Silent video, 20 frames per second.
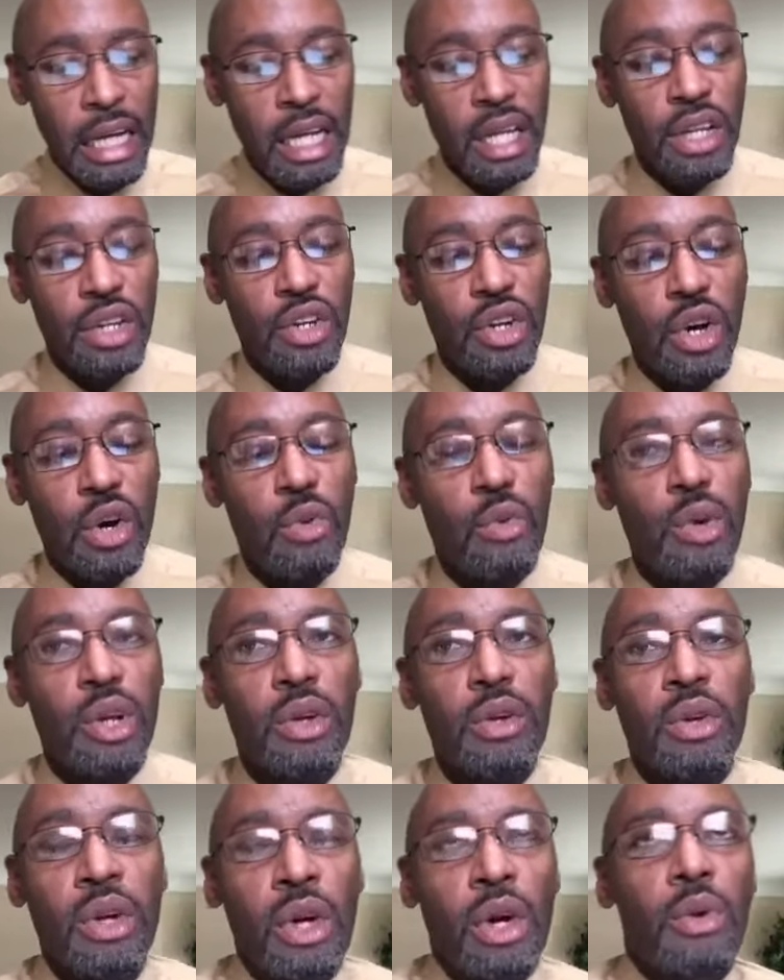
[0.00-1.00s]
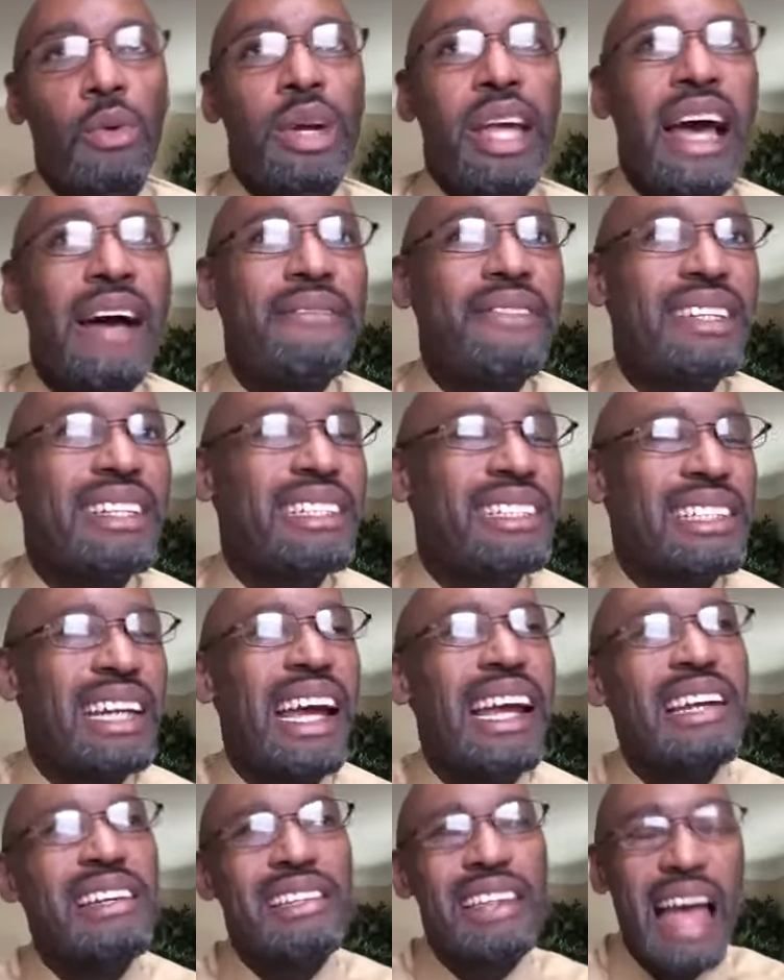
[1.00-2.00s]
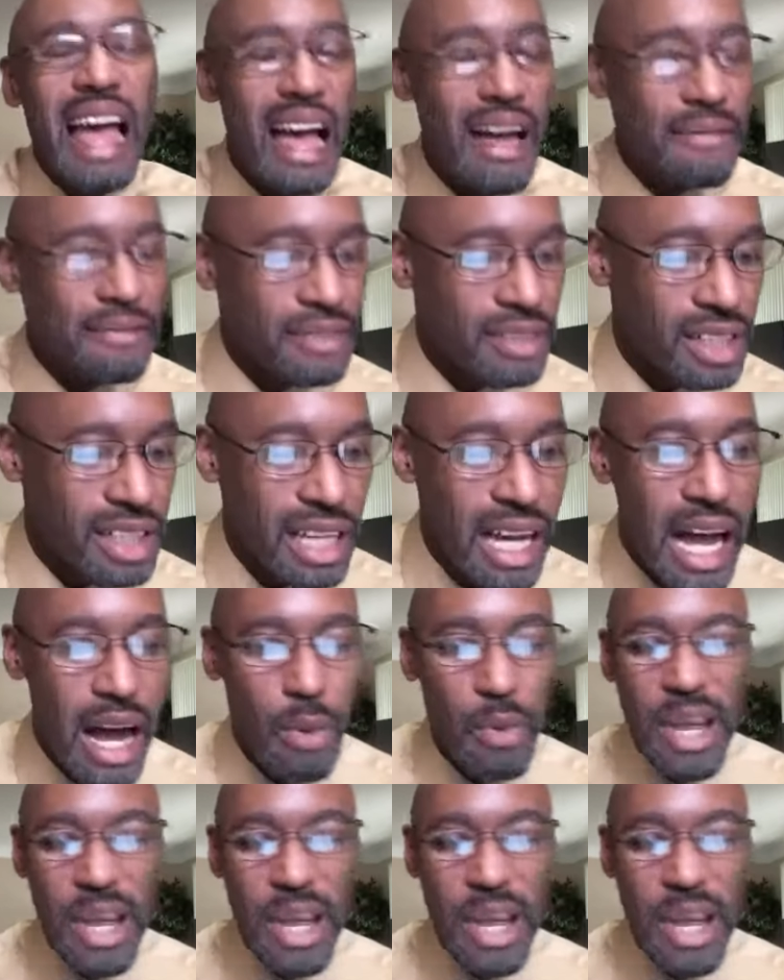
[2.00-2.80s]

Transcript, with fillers: You know, we, we have to chase after God.